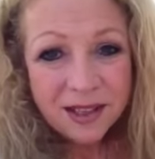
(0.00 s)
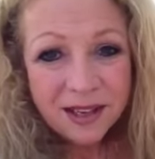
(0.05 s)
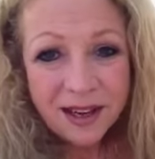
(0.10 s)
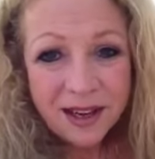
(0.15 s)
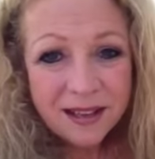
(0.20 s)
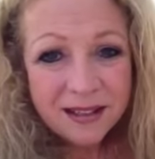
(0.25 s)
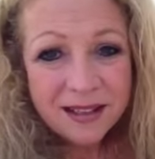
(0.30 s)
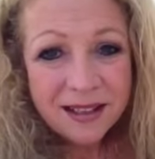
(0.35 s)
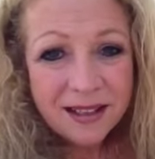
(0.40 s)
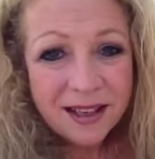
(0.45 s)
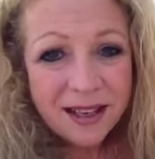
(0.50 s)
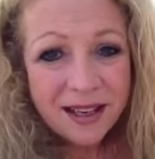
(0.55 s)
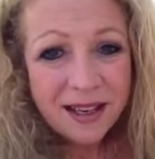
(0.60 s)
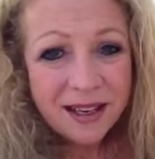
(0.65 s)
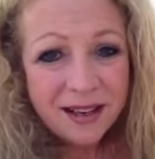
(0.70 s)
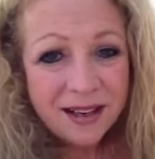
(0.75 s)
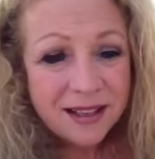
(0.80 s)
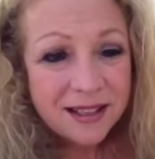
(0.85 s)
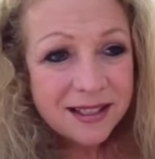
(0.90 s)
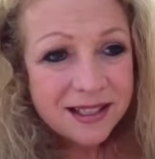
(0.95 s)
on
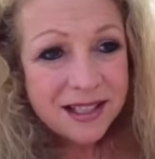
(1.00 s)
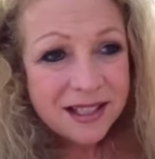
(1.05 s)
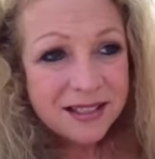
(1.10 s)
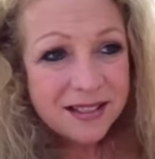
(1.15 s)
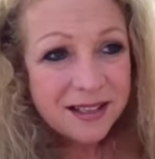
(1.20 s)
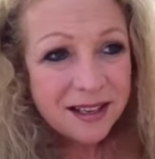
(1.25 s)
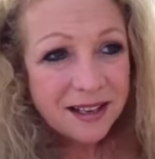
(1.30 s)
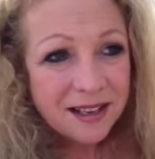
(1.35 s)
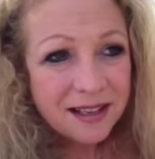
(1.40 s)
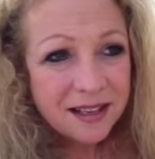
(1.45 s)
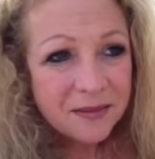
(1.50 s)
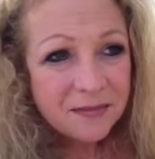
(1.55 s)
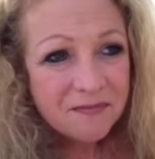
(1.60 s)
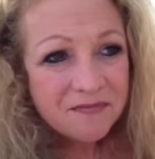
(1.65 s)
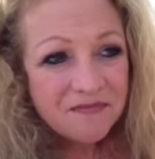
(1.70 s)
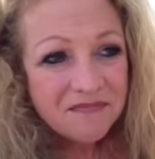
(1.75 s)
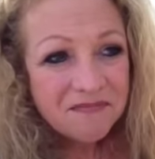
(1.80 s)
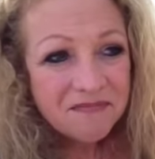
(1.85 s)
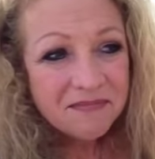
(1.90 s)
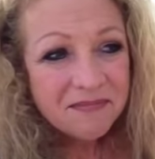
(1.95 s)
today because it's
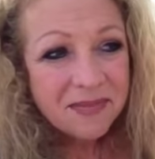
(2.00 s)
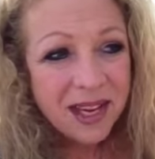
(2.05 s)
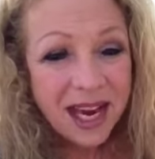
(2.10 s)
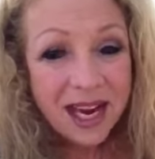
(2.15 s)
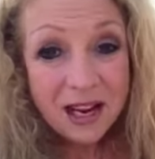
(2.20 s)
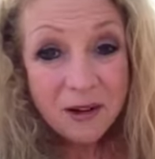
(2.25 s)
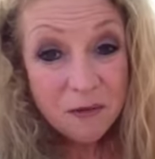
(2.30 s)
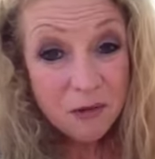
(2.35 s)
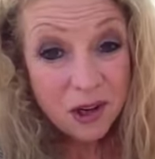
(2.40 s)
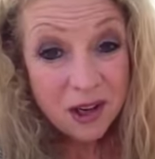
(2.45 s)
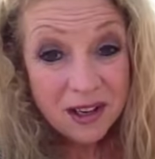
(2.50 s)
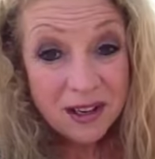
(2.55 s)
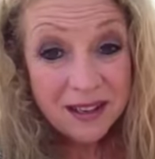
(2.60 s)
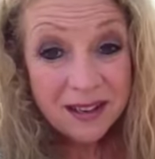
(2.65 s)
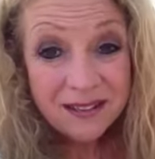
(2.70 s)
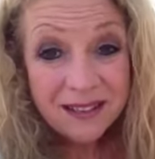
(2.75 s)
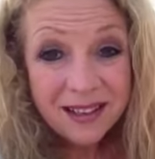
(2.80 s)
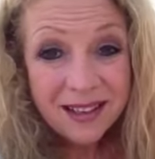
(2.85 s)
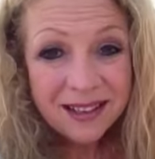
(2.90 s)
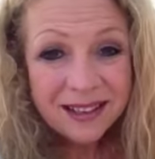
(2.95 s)
um, 81
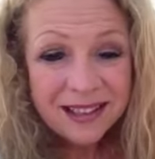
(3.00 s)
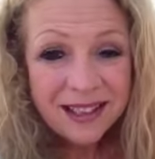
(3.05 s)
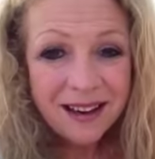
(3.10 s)
and it's